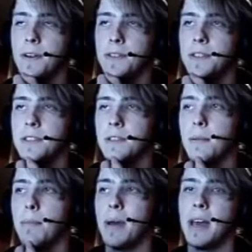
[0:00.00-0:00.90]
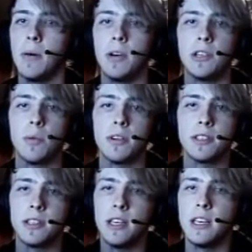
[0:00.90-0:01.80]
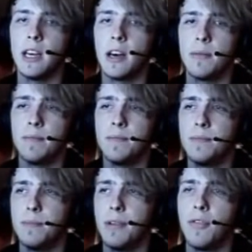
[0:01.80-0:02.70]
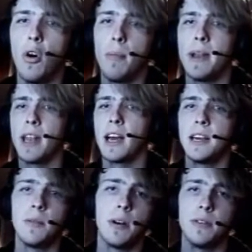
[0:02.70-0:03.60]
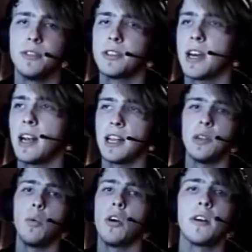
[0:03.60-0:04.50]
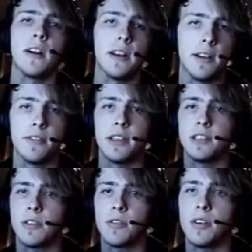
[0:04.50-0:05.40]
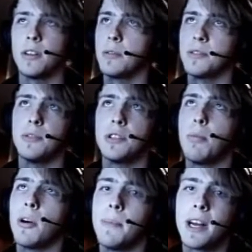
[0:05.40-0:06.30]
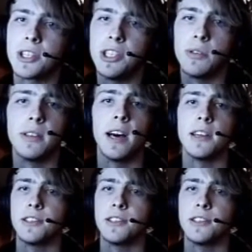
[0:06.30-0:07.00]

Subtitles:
first bit, which was the before midnight, where it was just kind of letting you walk around and everything, so I thought there wasn't much point me actually doing